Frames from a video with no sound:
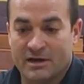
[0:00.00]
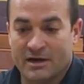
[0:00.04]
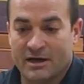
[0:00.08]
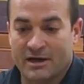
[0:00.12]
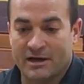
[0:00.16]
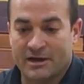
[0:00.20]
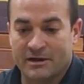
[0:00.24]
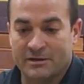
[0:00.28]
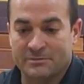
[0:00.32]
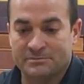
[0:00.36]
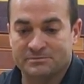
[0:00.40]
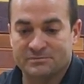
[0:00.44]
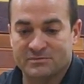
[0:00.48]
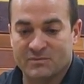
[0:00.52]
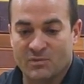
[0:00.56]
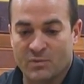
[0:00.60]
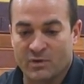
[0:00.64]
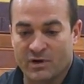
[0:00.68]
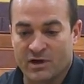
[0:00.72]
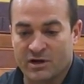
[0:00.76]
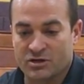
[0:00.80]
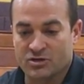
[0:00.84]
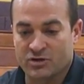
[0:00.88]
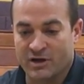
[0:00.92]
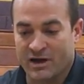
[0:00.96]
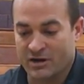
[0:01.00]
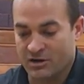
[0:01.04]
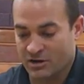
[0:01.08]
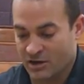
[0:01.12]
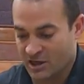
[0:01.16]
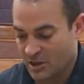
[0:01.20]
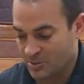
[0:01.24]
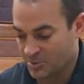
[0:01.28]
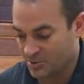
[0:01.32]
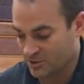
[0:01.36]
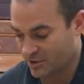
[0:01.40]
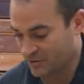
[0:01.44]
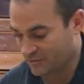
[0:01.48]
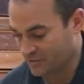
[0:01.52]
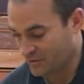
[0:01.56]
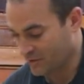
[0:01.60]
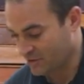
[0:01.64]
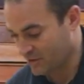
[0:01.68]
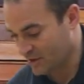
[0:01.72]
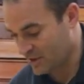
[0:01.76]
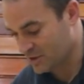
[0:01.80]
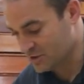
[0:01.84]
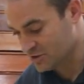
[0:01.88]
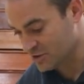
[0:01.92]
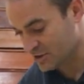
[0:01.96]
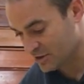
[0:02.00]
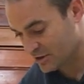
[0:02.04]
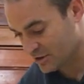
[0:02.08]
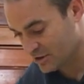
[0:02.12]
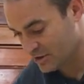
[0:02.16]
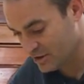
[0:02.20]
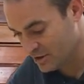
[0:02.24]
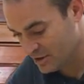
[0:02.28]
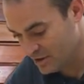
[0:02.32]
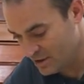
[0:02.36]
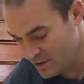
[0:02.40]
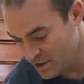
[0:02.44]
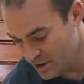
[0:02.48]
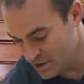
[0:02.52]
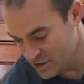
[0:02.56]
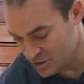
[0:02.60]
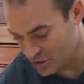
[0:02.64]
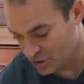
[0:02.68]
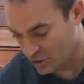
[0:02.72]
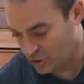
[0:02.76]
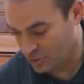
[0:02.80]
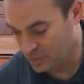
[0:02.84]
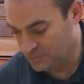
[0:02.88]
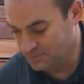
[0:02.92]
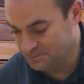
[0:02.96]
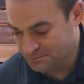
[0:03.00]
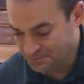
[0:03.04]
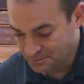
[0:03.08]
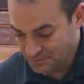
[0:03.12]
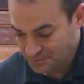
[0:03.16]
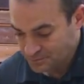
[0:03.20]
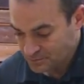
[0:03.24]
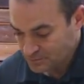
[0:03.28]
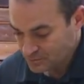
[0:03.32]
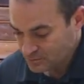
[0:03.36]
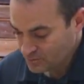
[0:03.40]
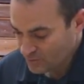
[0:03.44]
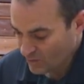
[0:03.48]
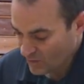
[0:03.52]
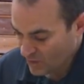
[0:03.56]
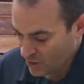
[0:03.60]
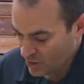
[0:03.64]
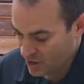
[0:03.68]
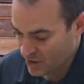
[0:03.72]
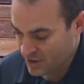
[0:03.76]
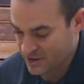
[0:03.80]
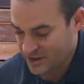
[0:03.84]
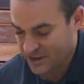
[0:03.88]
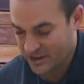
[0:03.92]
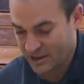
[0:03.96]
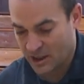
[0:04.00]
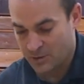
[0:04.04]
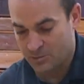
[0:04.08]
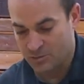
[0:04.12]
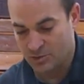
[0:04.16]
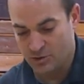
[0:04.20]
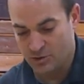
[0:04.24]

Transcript: Um, we're going to try out a couple different things here. So I'm gonna take our